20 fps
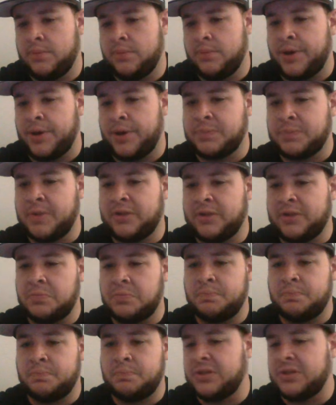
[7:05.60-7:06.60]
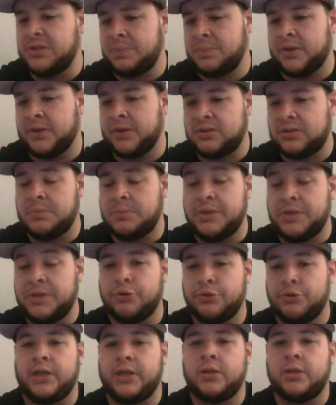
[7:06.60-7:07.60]
better expense to be
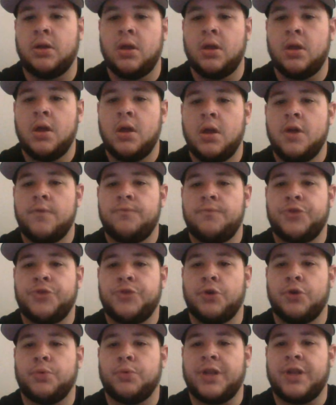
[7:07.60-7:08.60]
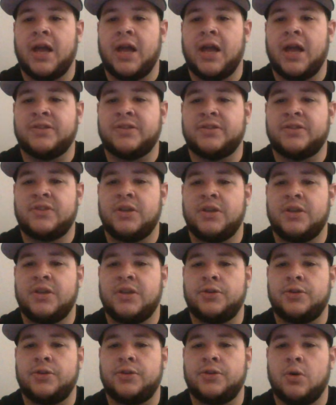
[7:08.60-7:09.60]
greedy. Those were the guys that said, you
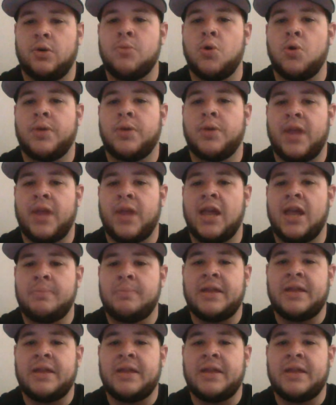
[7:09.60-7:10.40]
know, I'm okay being